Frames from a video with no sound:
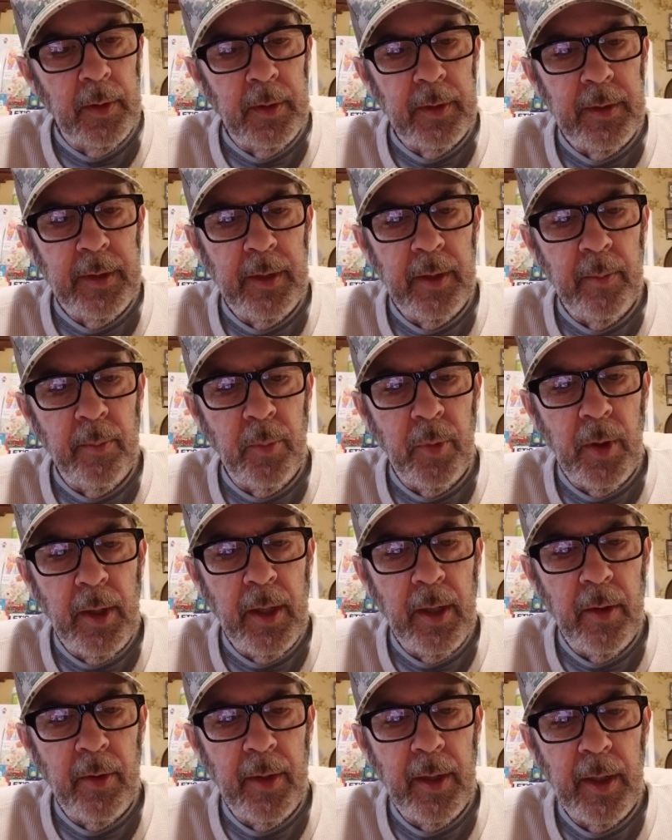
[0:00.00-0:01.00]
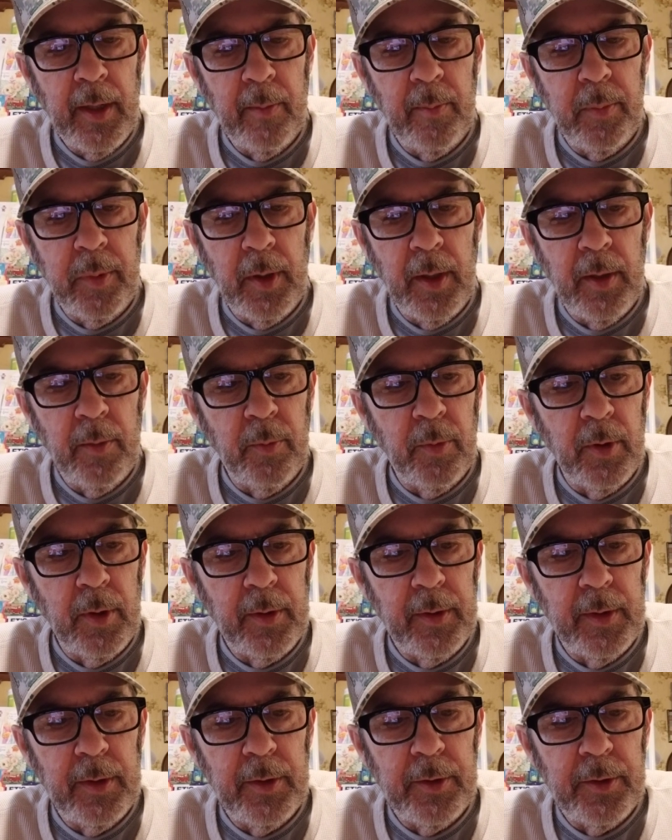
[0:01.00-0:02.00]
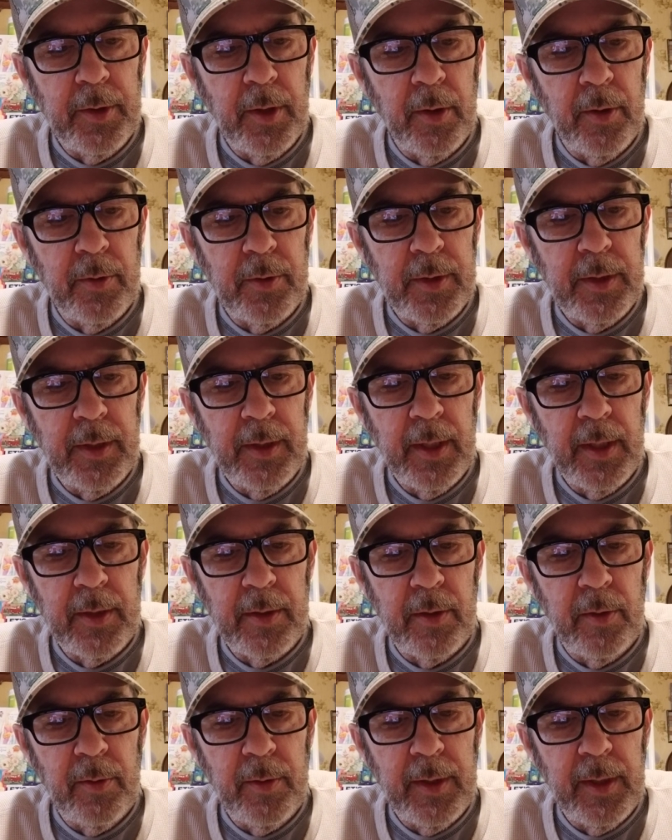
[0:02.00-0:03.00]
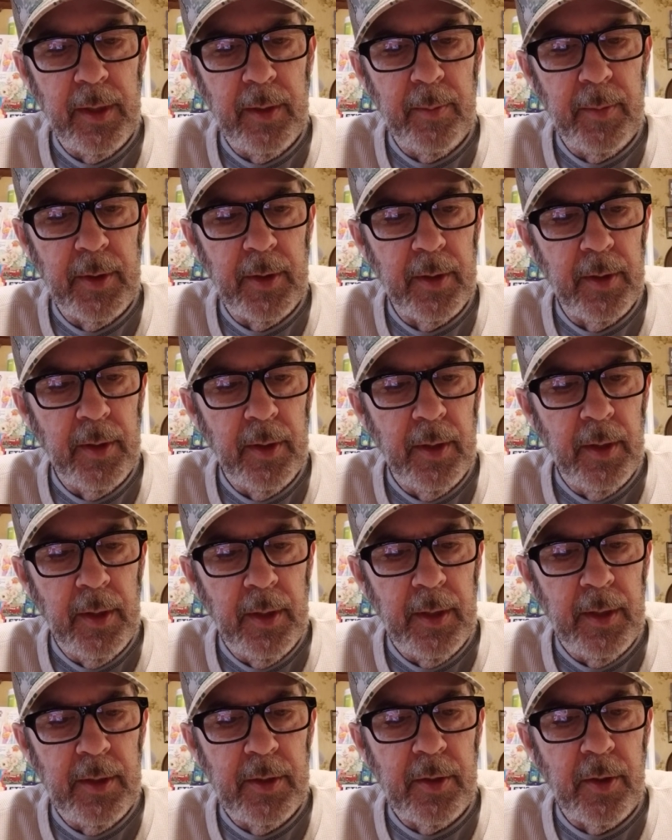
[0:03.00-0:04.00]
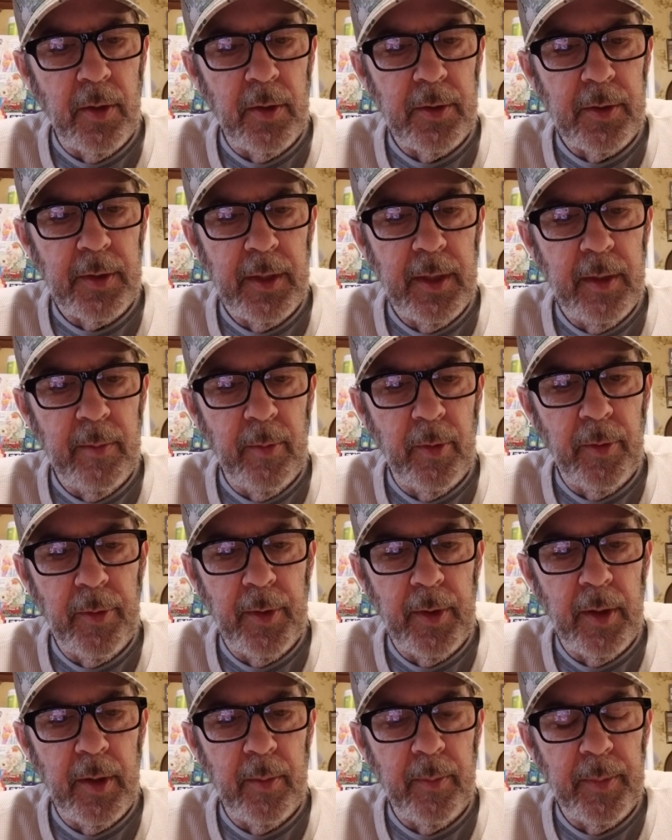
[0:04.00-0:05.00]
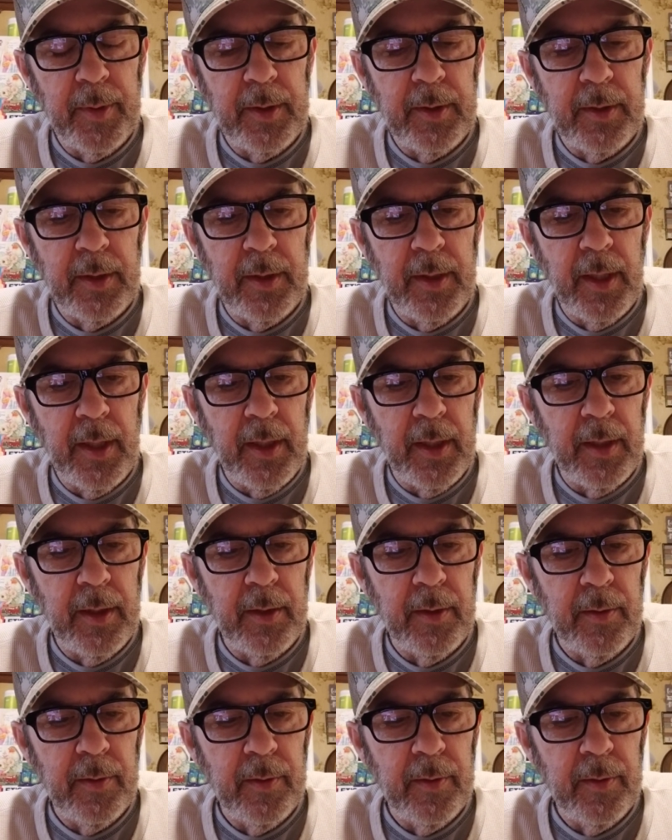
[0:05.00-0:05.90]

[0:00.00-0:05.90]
Tim Brown had blood work that shows he has leukemia. He starts chemotherapy today.